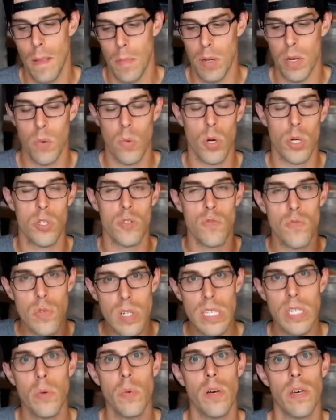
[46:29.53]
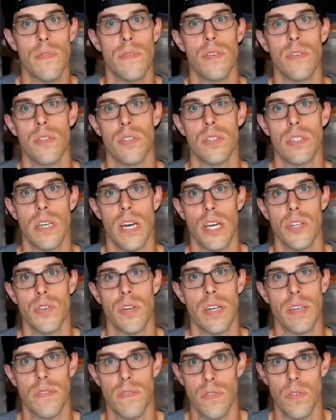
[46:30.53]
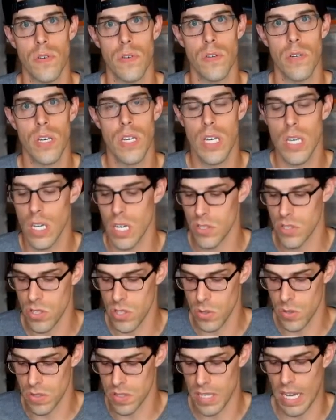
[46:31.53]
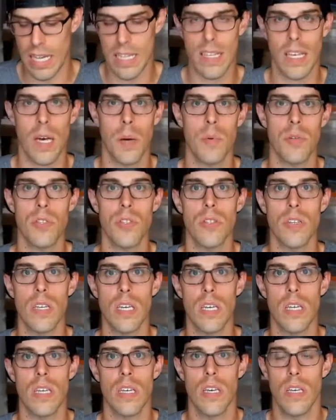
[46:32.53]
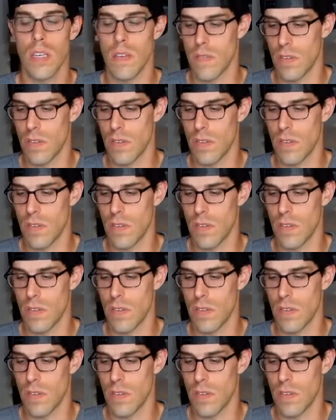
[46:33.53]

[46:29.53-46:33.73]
But it works really well if you're just dehydrating food, because you know exactly how much you need.